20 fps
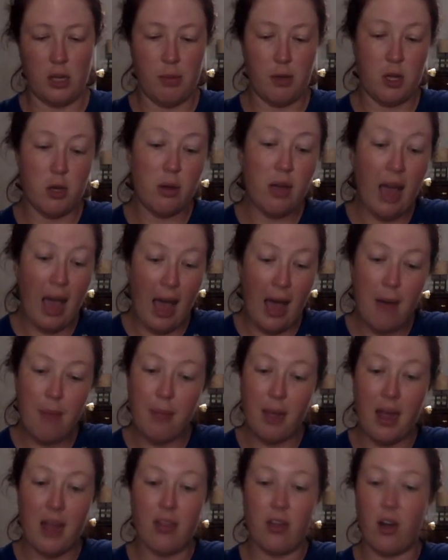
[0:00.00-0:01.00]
But you can
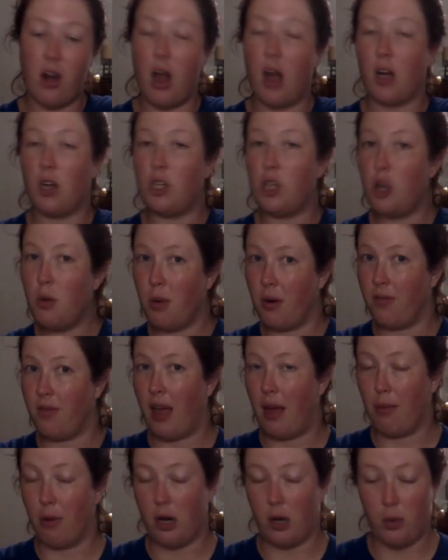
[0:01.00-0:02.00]
buy their October
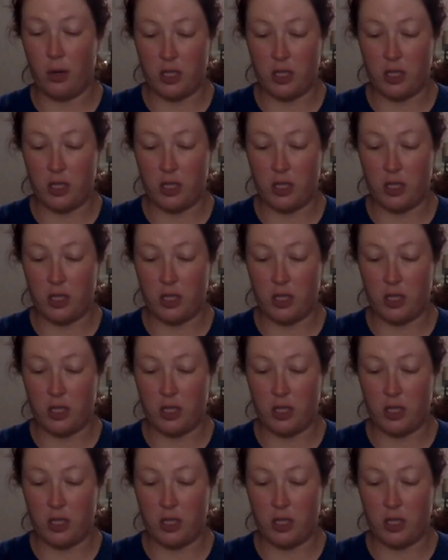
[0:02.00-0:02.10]
fabric,